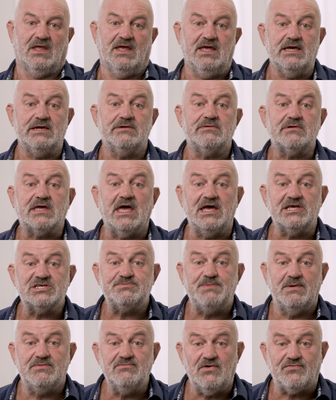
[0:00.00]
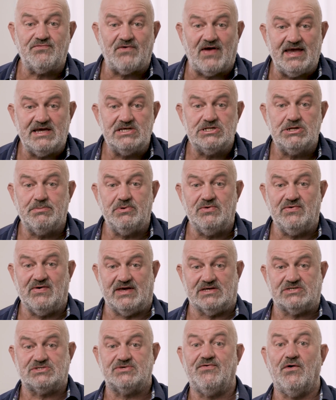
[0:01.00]
Eric has been with
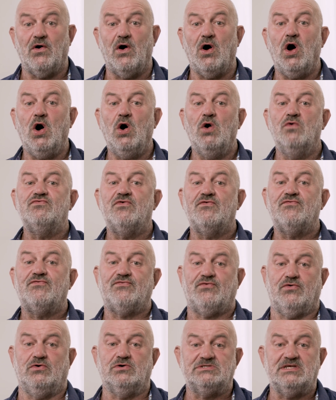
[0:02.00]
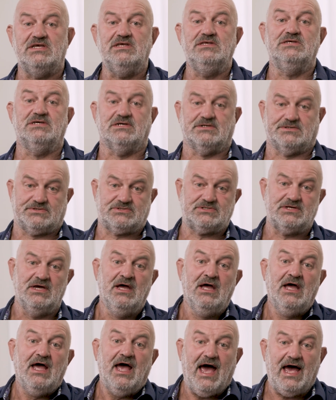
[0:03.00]
AWS for over 13
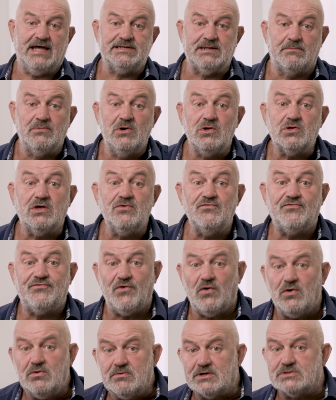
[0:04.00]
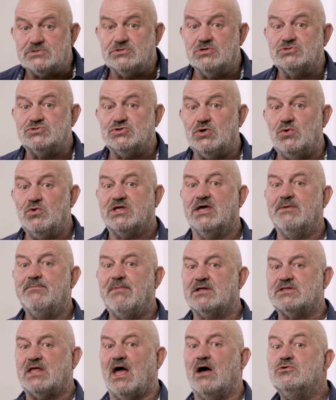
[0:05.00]
years, and I'm looking forward to talking
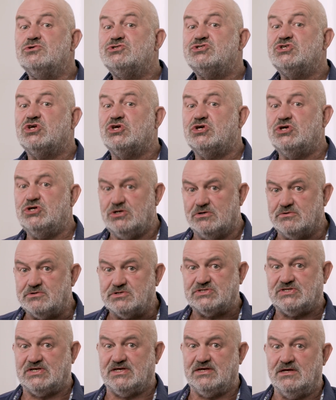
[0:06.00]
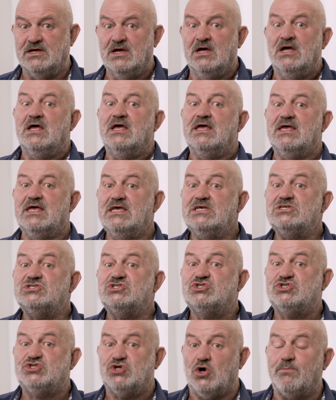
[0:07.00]
about how security is
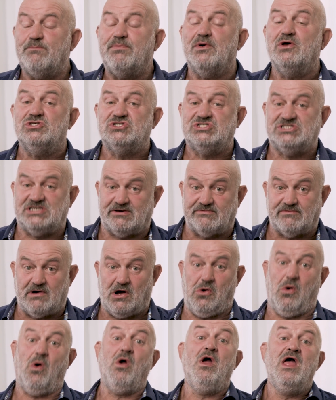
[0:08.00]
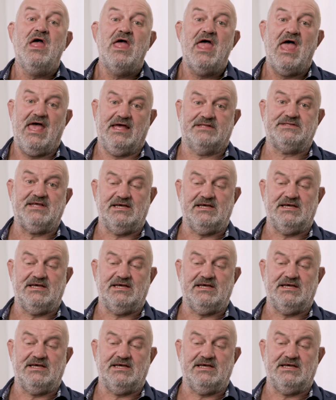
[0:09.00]
job zero at